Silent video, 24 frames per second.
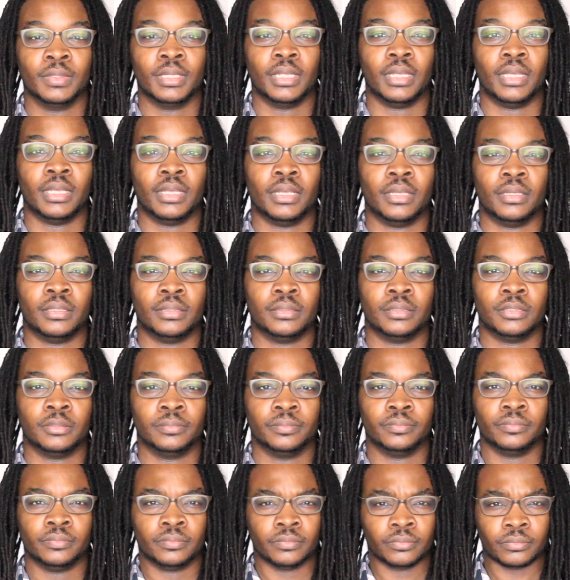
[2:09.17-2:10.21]
And
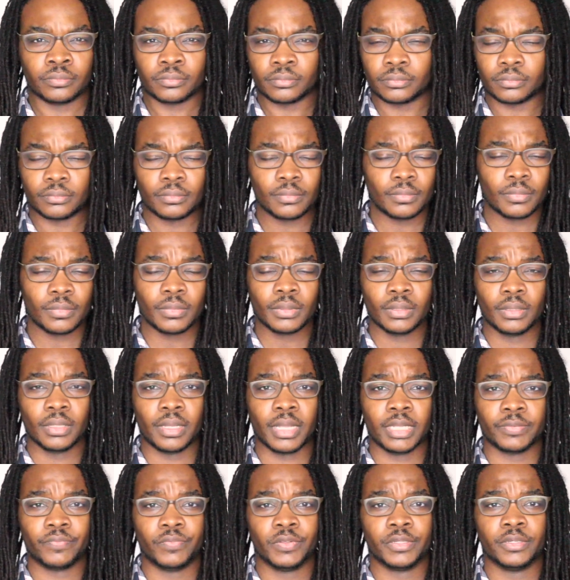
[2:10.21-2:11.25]

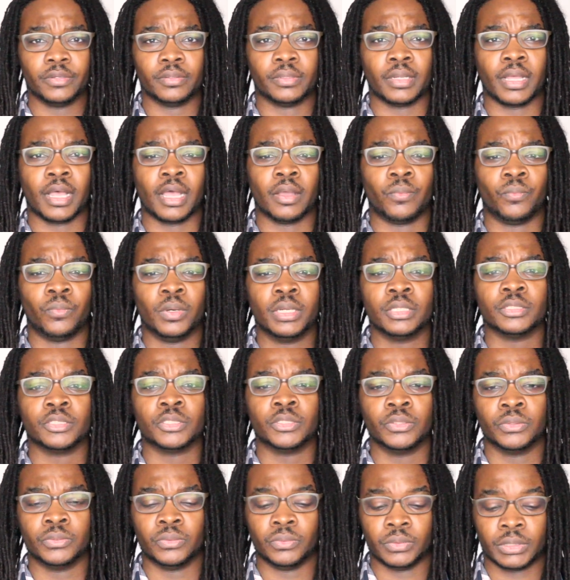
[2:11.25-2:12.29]
I figured I want
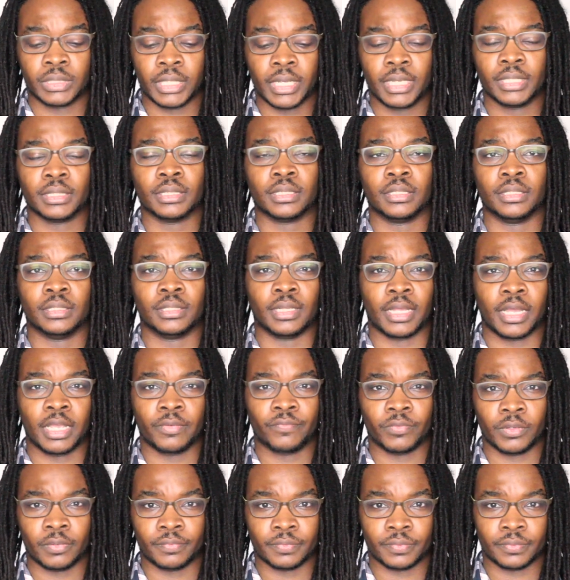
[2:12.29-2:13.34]
to take the
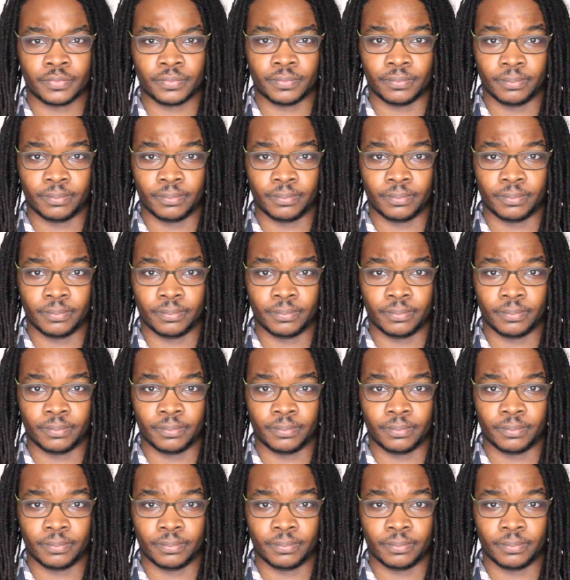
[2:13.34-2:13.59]
life of